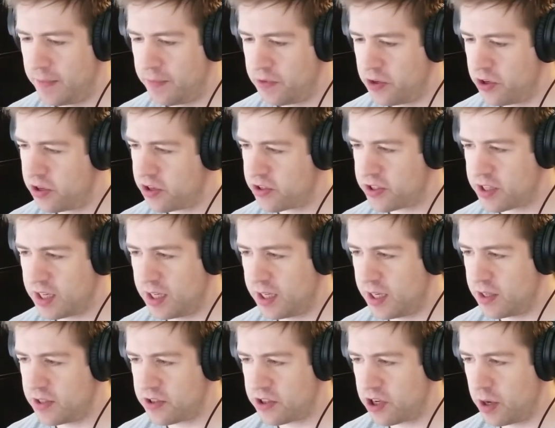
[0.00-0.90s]
You're just going to
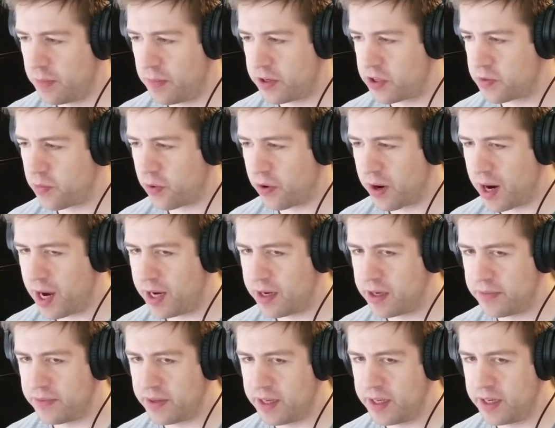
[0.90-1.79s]
get so much more out
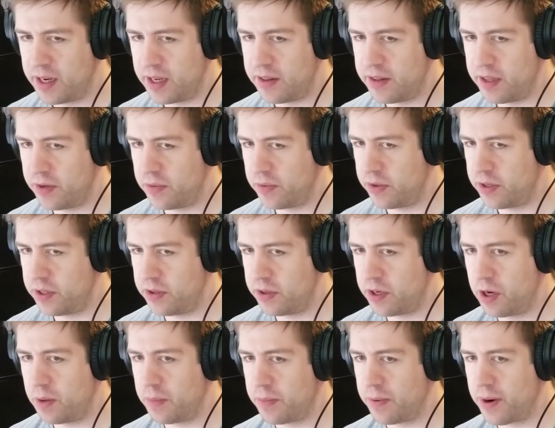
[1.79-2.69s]
of it. And then when you
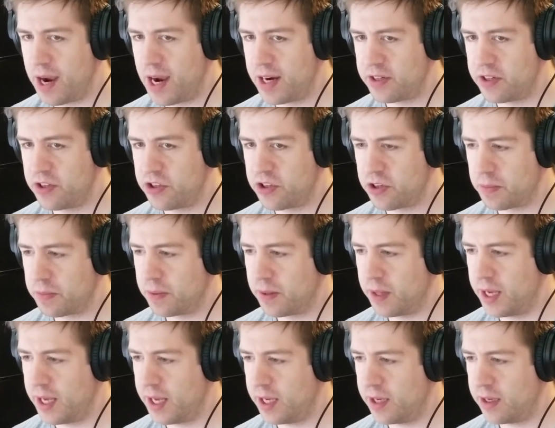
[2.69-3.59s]
go practice your
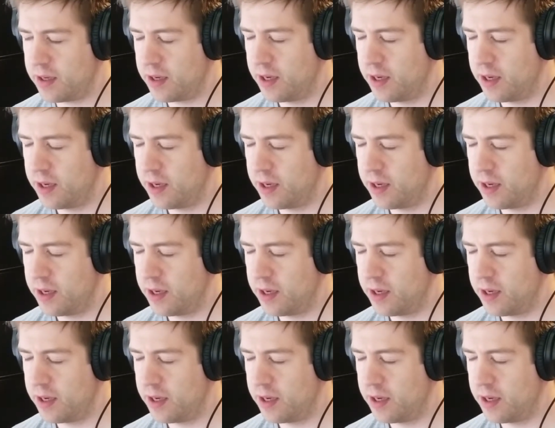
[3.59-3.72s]
plank